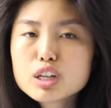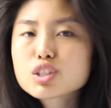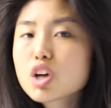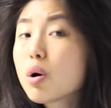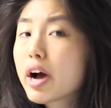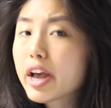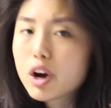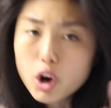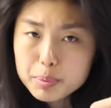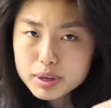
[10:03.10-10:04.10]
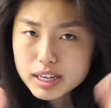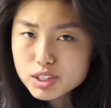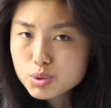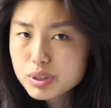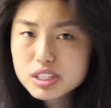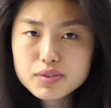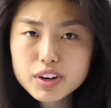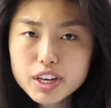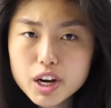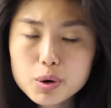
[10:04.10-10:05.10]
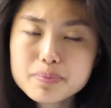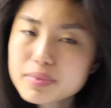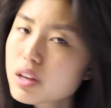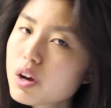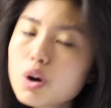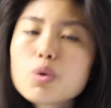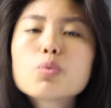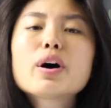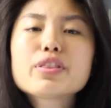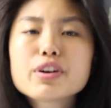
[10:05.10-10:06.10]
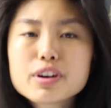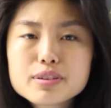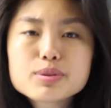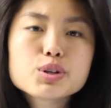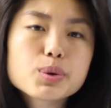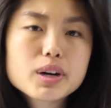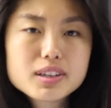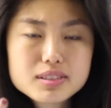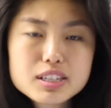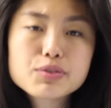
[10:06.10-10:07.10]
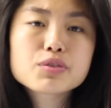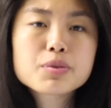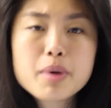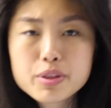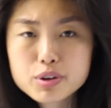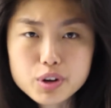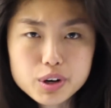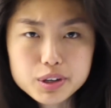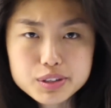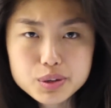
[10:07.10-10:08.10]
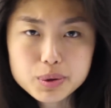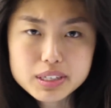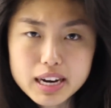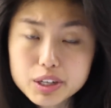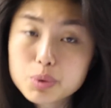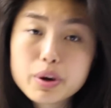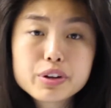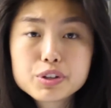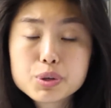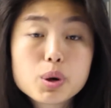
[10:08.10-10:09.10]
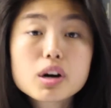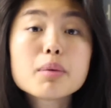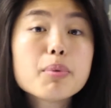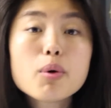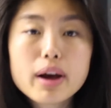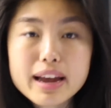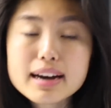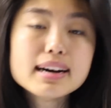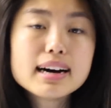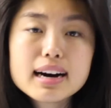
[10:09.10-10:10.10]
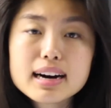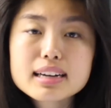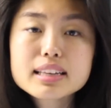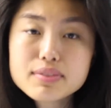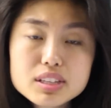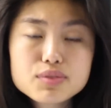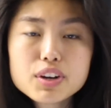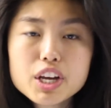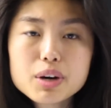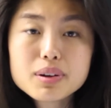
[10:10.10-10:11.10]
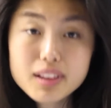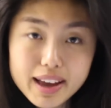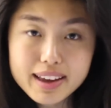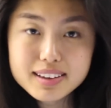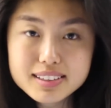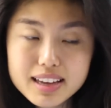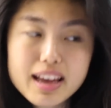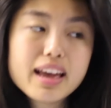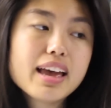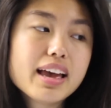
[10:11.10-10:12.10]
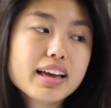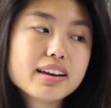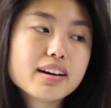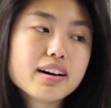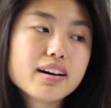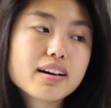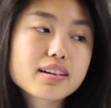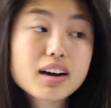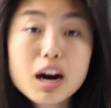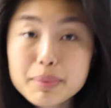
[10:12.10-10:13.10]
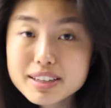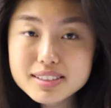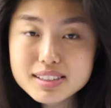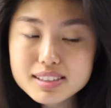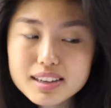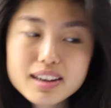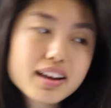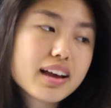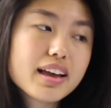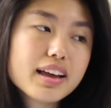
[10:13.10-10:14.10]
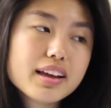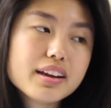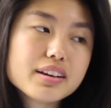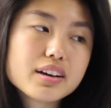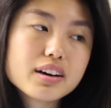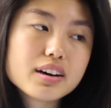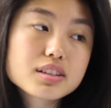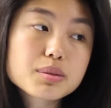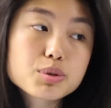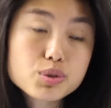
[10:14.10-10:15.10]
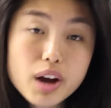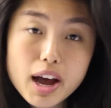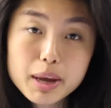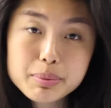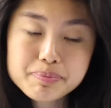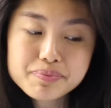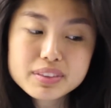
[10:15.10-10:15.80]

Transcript: So I hope you guys enjoyed this video. Whether you're different from other girls or not, or whether you're a boy, give this video a like and a comment and subscribe,